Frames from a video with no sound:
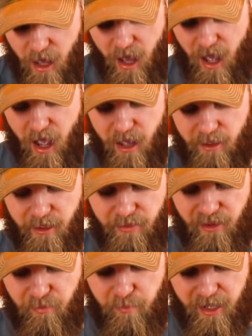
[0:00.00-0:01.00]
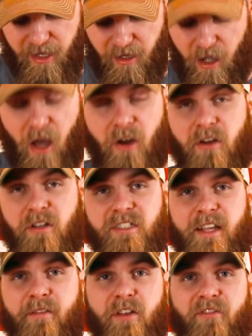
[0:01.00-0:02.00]
And this being
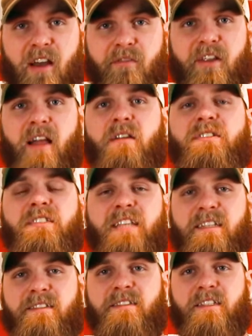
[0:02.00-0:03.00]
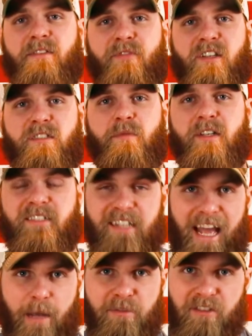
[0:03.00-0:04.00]
$175, yes, it's an investment. It's an
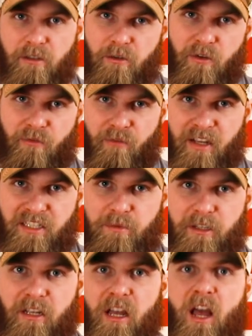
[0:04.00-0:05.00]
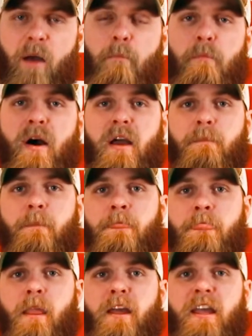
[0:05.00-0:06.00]
absolute investment. But
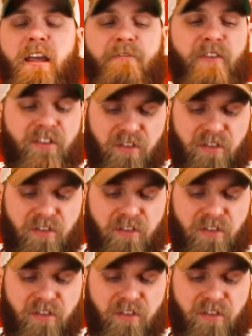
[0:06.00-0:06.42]
if it's